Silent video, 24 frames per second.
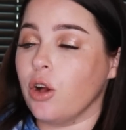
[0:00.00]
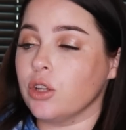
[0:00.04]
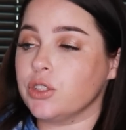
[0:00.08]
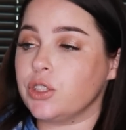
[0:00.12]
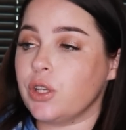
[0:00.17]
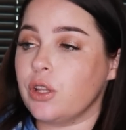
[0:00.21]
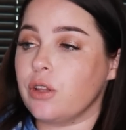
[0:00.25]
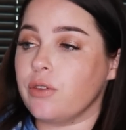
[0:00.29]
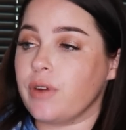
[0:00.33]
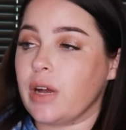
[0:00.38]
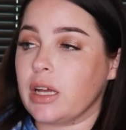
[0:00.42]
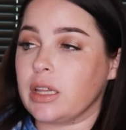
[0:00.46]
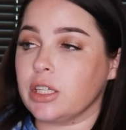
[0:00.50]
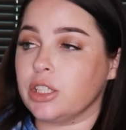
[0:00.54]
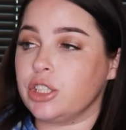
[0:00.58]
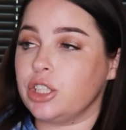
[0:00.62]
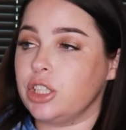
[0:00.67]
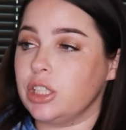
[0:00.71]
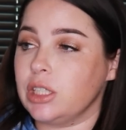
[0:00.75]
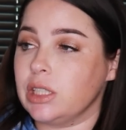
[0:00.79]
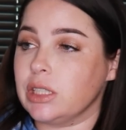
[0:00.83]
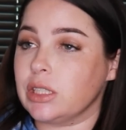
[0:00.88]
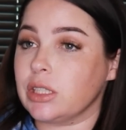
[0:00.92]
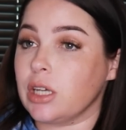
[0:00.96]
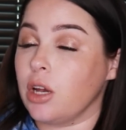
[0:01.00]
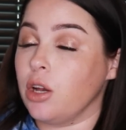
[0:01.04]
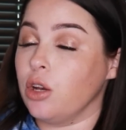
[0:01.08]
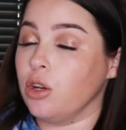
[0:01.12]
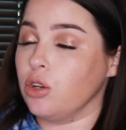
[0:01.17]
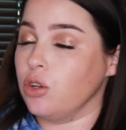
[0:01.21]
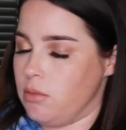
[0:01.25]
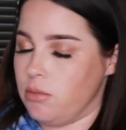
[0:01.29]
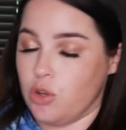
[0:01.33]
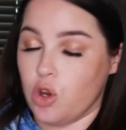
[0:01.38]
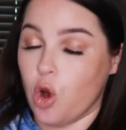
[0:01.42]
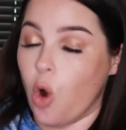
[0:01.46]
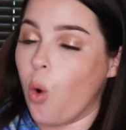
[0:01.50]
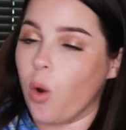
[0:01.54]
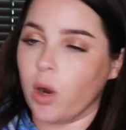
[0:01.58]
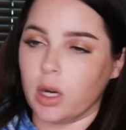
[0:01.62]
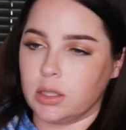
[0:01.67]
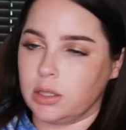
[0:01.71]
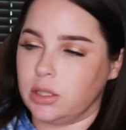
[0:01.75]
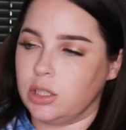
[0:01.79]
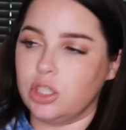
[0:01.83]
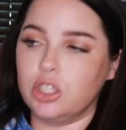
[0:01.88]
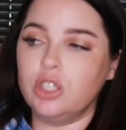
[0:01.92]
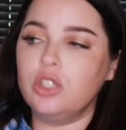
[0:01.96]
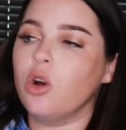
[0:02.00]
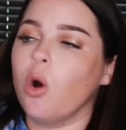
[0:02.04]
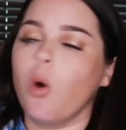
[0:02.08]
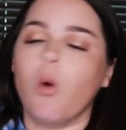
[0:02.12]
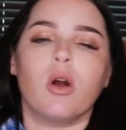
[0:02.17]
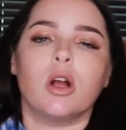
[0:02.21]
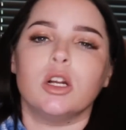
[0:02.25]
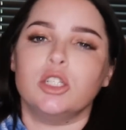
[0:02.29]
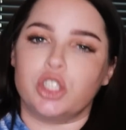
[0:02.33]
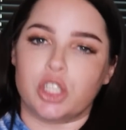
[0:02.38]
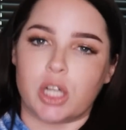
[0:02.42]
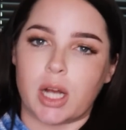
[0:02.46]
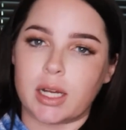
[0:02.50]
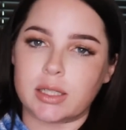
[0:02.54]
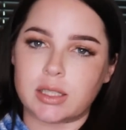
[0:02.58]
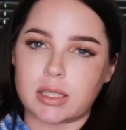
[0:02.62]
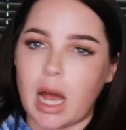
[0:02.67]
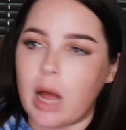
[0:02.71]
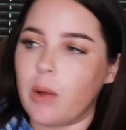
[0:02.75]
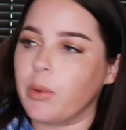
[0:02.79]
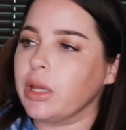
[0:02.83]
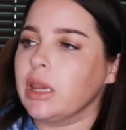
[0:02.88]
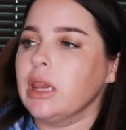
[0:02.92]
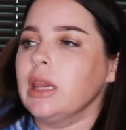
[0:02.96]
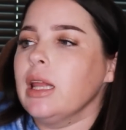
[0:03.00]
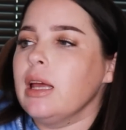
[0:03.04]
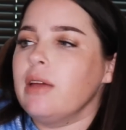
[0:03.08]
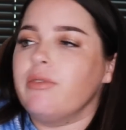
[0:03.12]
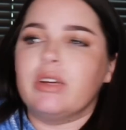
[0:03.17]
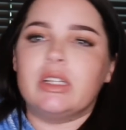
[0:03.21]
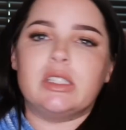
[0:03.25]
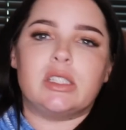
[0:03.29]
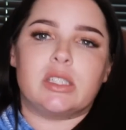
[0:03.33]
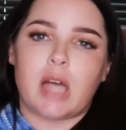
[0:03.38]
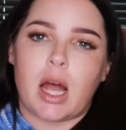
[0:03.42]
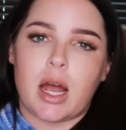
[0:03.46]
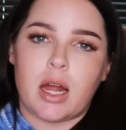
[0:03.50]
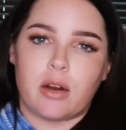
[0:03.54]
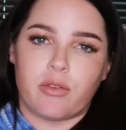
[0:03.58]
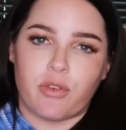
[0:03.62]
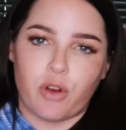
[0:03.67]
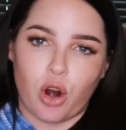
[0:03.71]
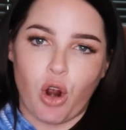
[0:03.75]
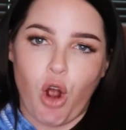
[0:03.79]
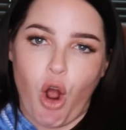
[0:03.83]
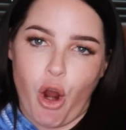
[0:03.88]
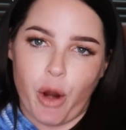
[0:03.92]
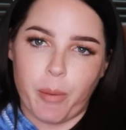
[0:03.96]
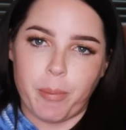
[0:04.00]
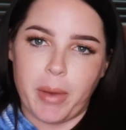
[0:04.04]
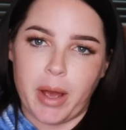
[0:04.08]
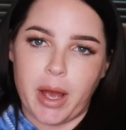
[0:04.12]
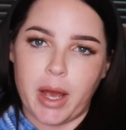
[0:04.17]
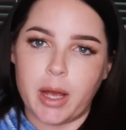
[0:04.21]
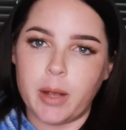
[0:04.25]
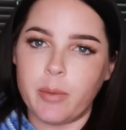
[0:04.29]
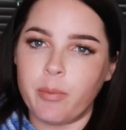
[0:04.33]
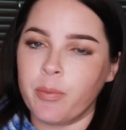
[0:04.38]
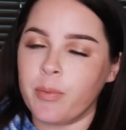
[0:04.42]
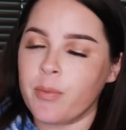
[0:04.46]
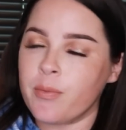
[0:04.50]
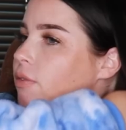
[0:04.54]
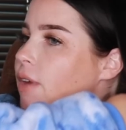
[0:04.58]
Also, the fact that she's gorgeous. I would live inside of her armpit.